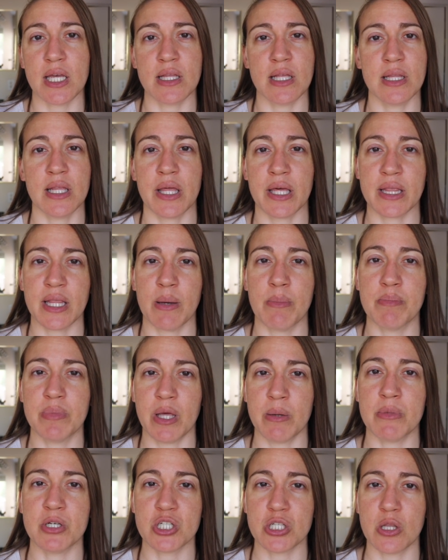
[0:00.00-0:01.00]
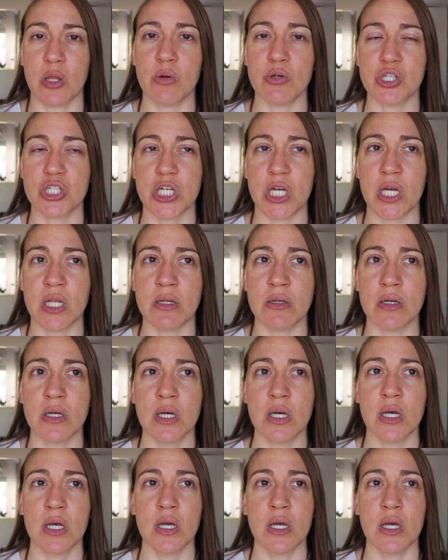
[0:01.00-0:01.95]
and then like that blemish lotion.